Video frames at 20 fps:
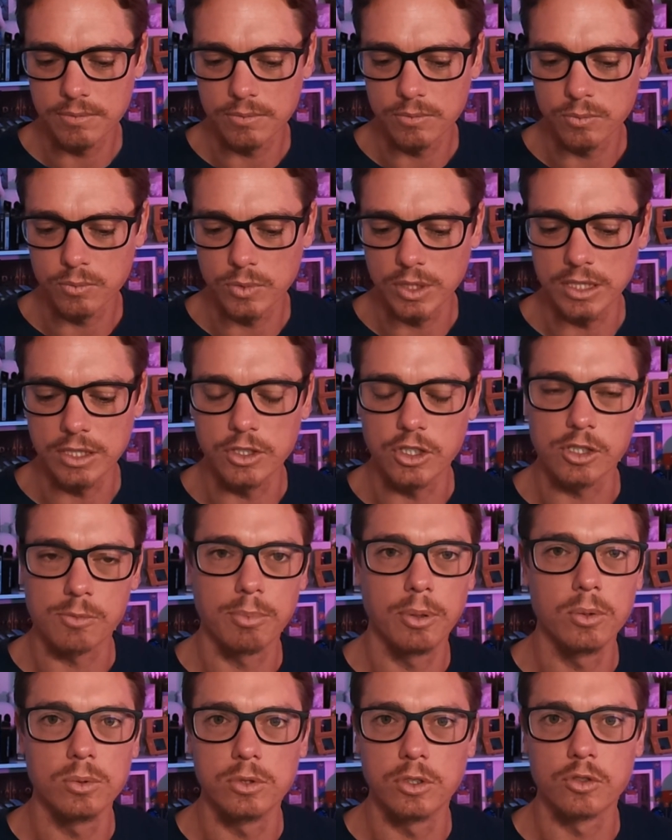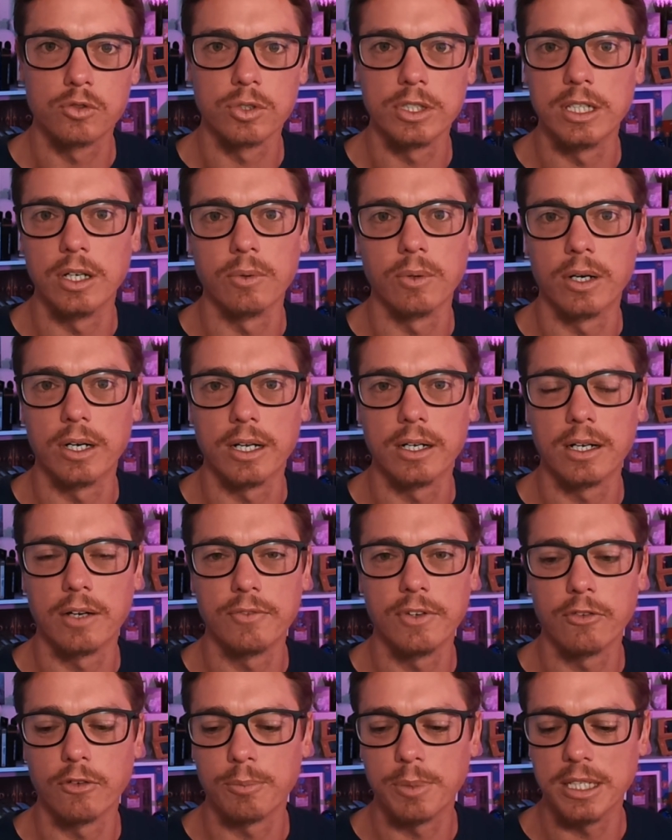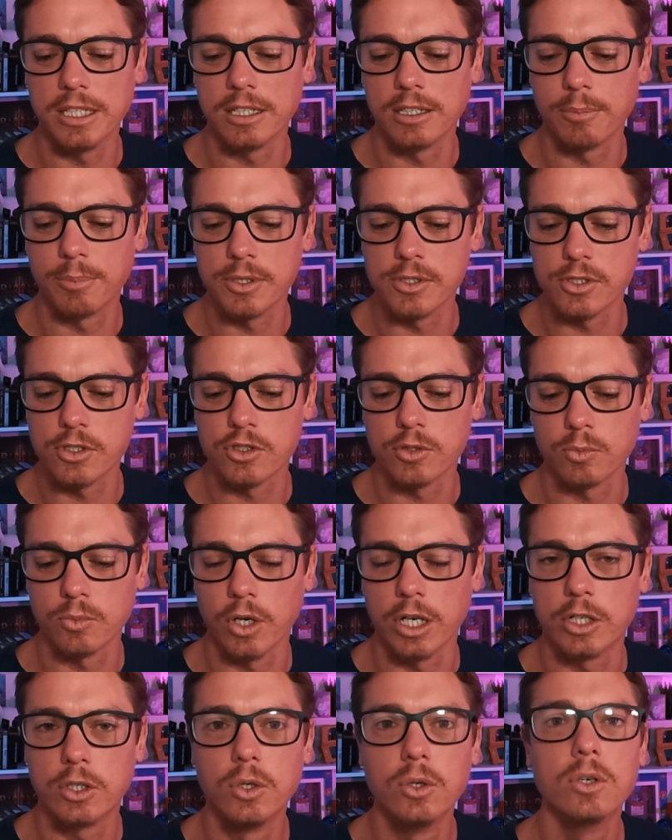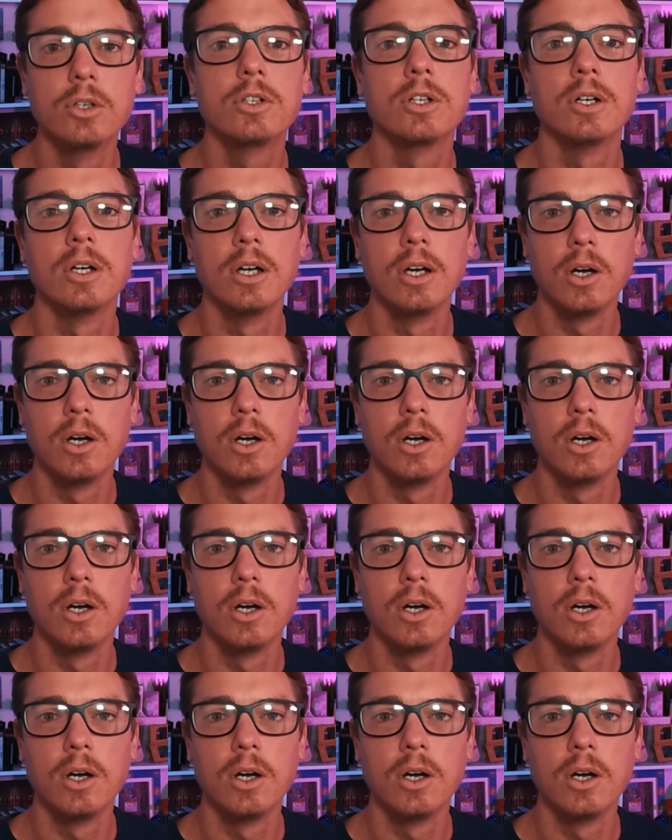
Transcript: really just pulled the trigger on it. I've never been in a position where I could,